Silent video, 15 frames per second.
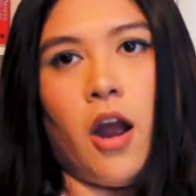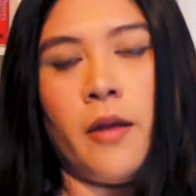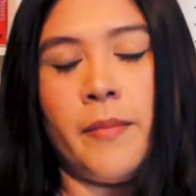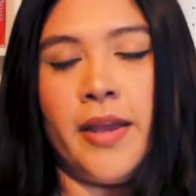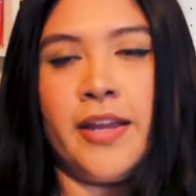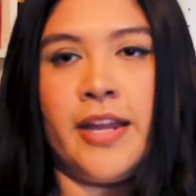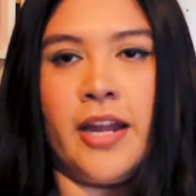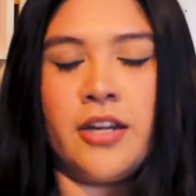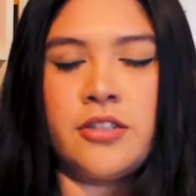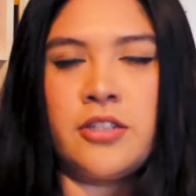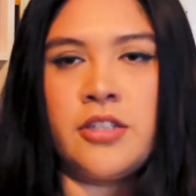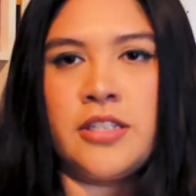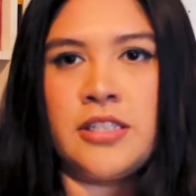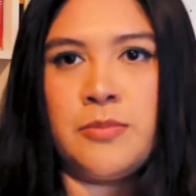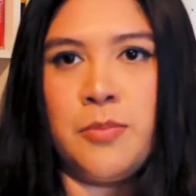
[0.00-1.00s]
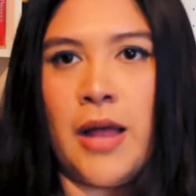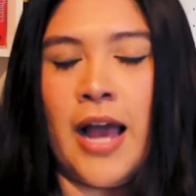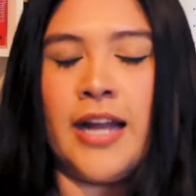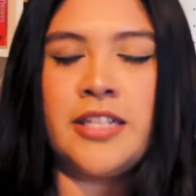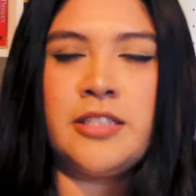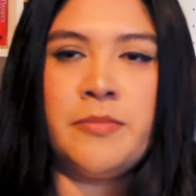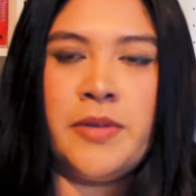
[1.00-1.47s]
Our main character is
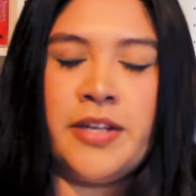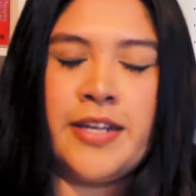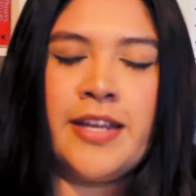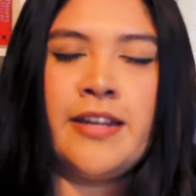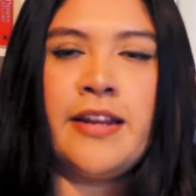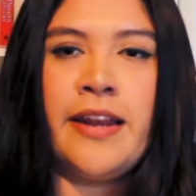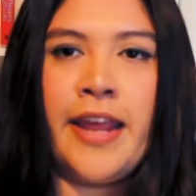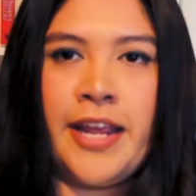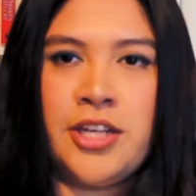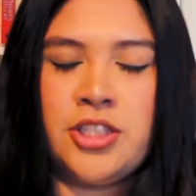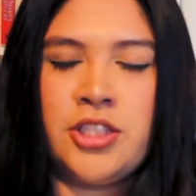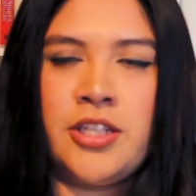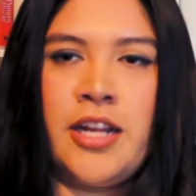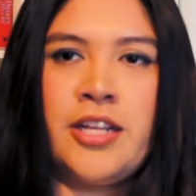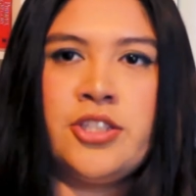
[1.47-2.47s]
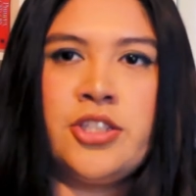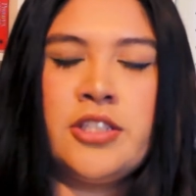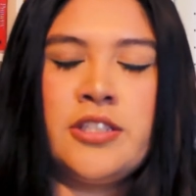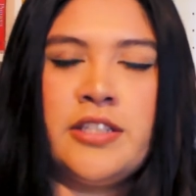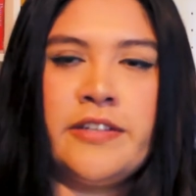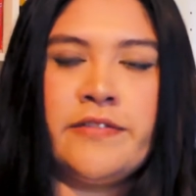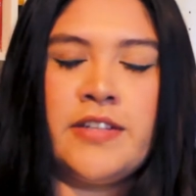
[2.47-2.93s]
black, Dominican, and Haitian, and
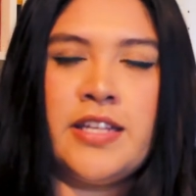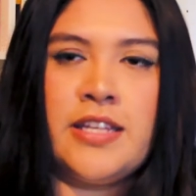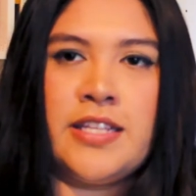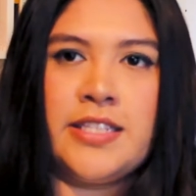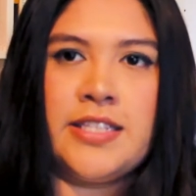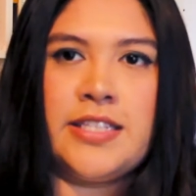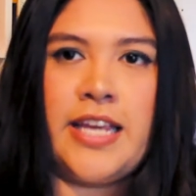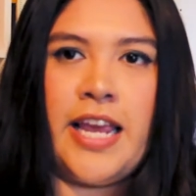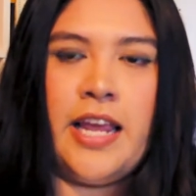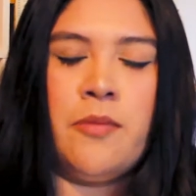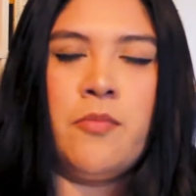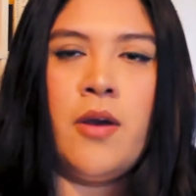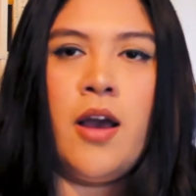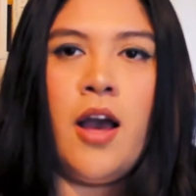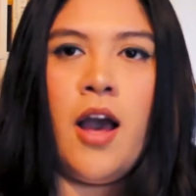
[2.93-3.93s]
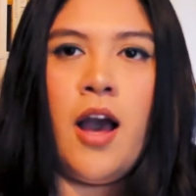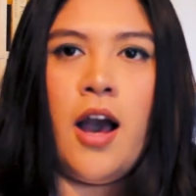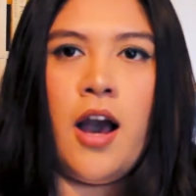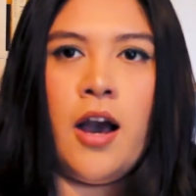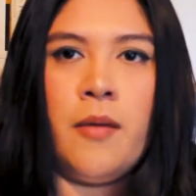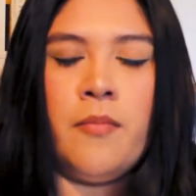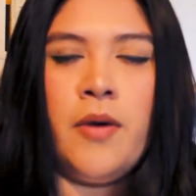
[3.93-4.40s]
she's lived in the same
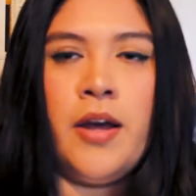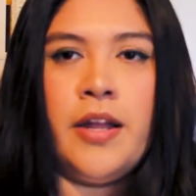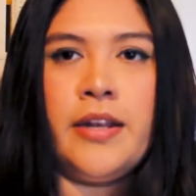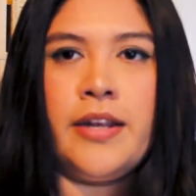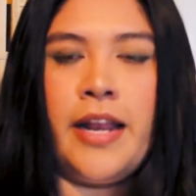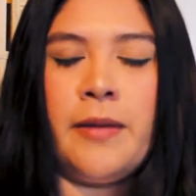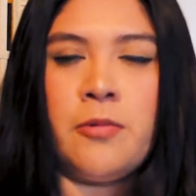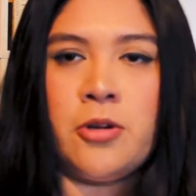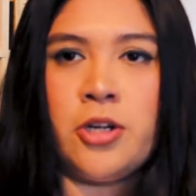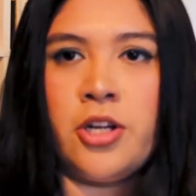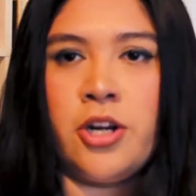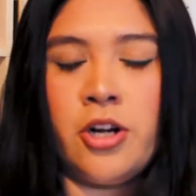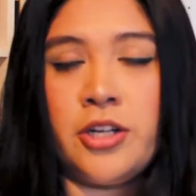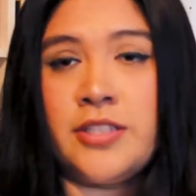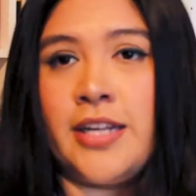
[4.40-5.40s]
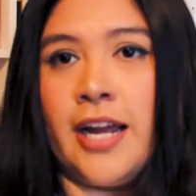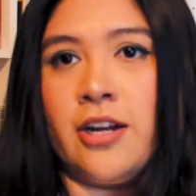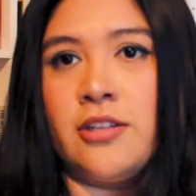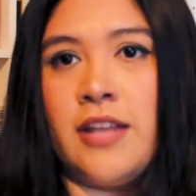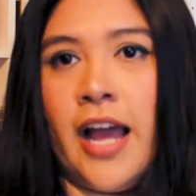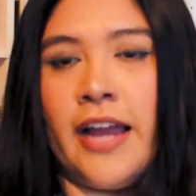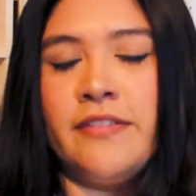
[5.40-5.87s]
um, neighborhood her
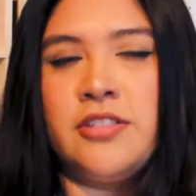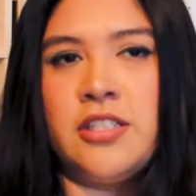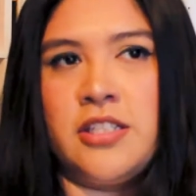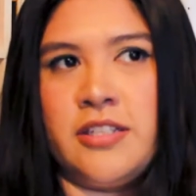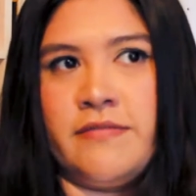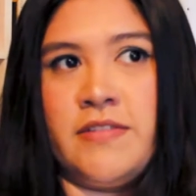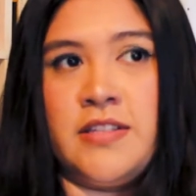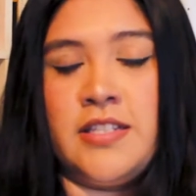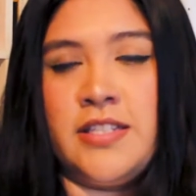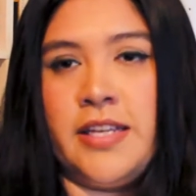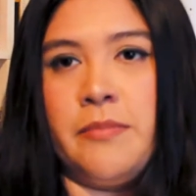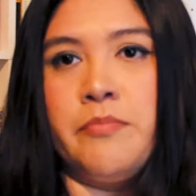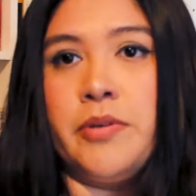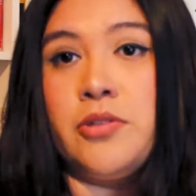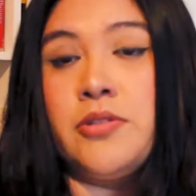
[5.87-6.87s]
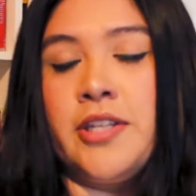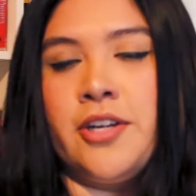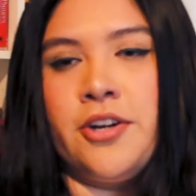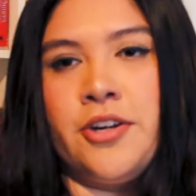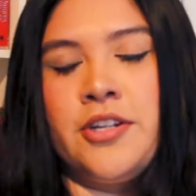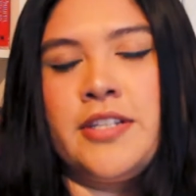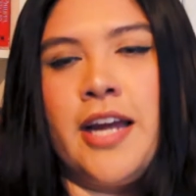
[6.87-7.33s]
entire life. She's lived in the same building
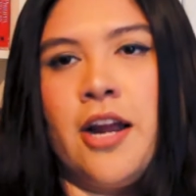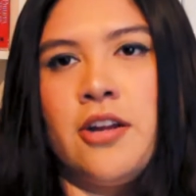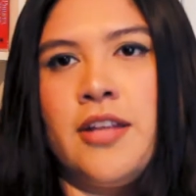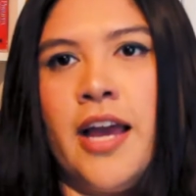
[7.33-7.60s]
her entire